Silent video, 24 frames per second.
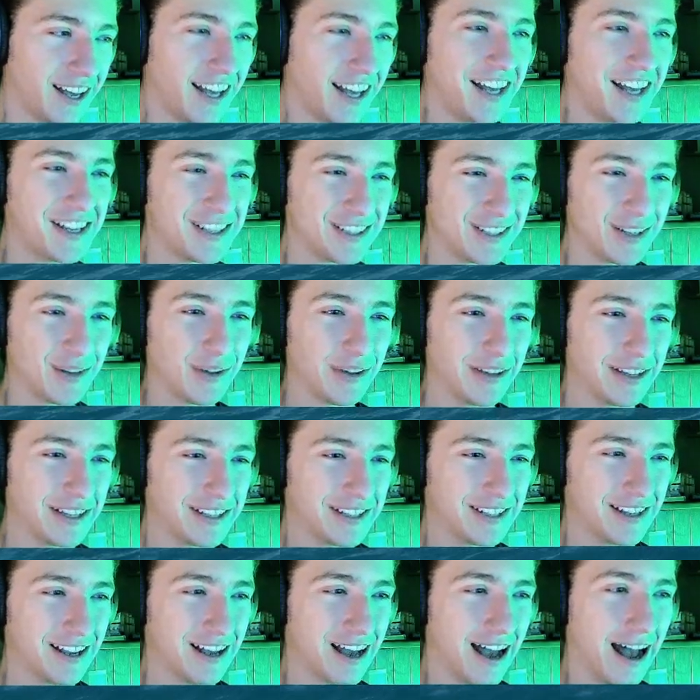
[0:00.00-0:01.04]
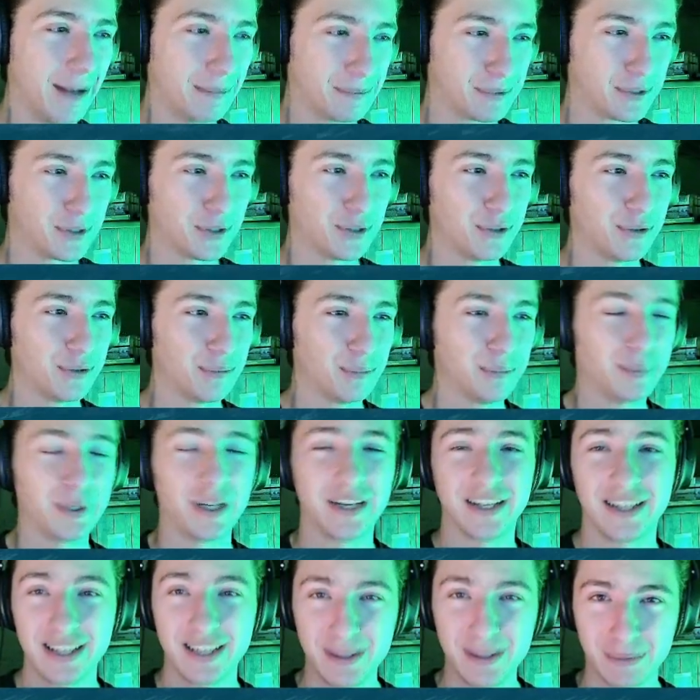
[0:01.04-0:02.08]
So this absolute
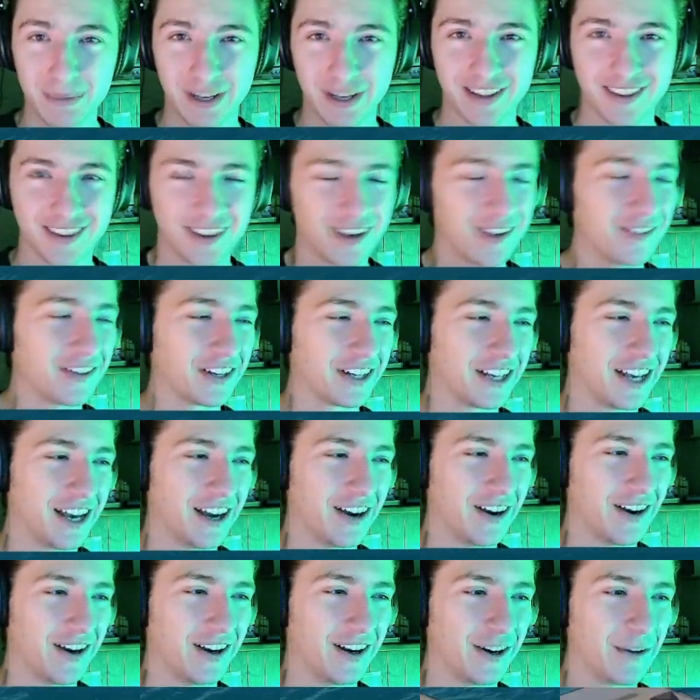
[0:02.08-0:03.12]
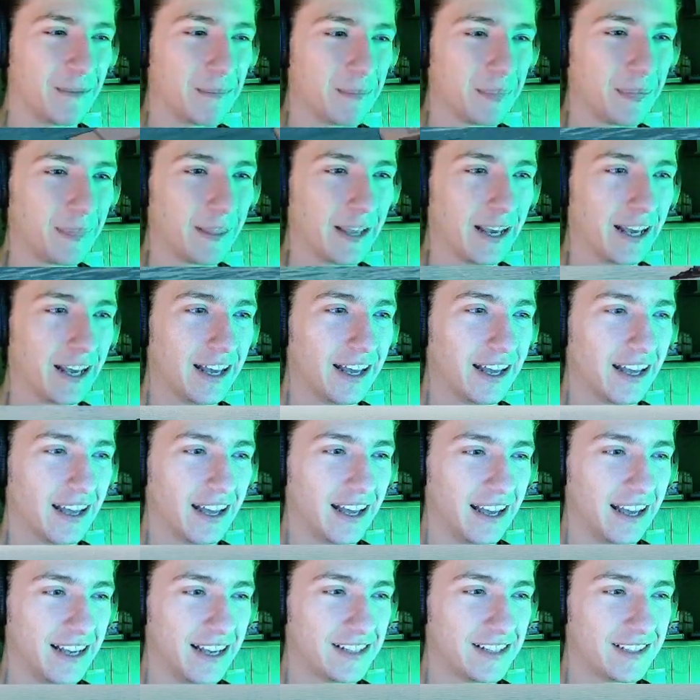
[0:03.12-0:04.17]
behemoth of a carrier
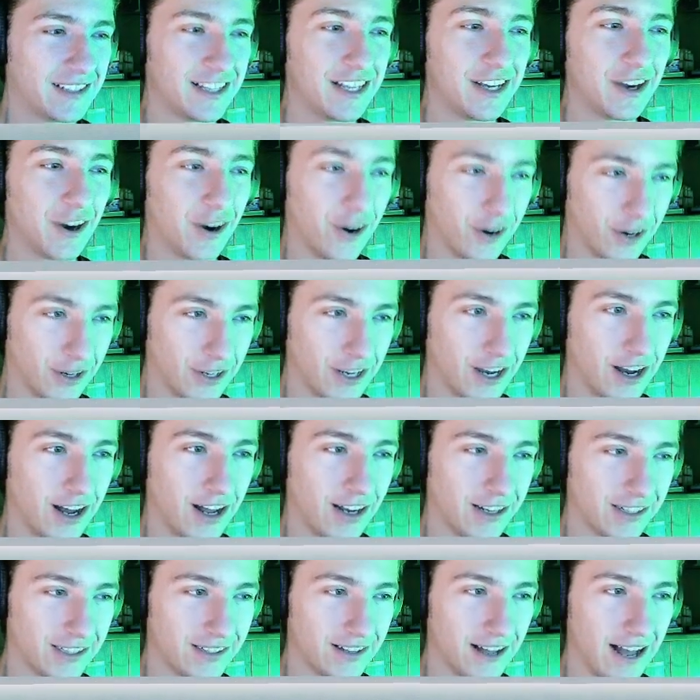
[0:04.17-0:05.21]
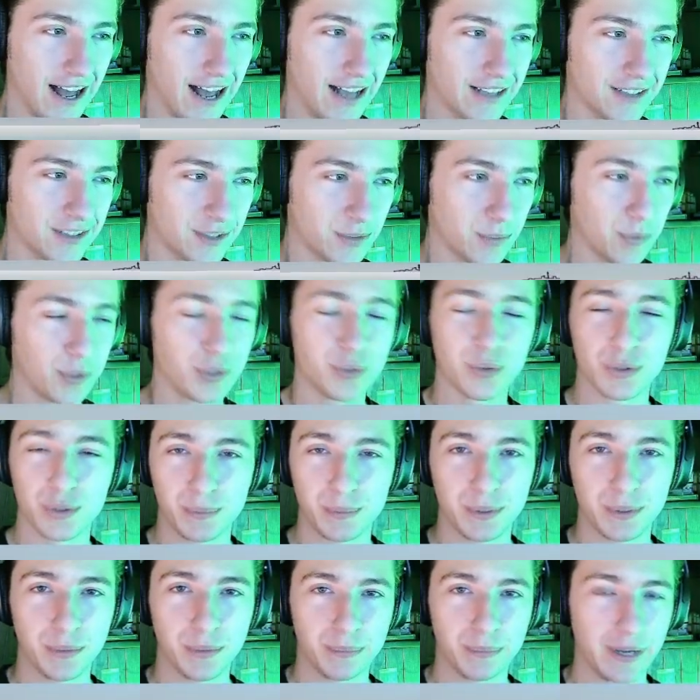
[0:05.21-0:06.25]
is the Archon class, which was
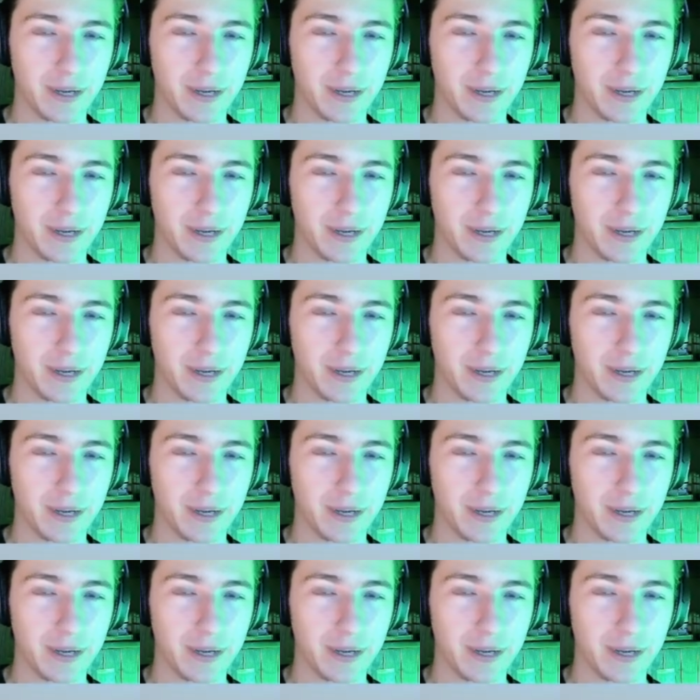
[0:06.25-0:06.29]
built by